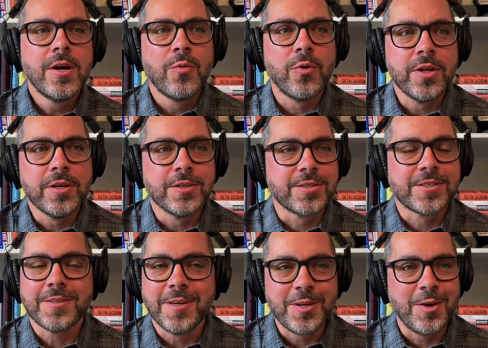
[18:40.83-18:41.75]
where
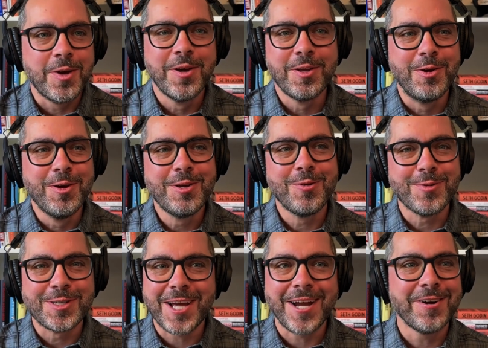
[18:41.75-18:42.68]
you
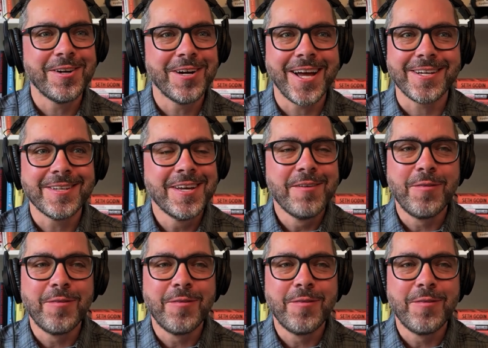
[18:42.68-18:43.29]
retire at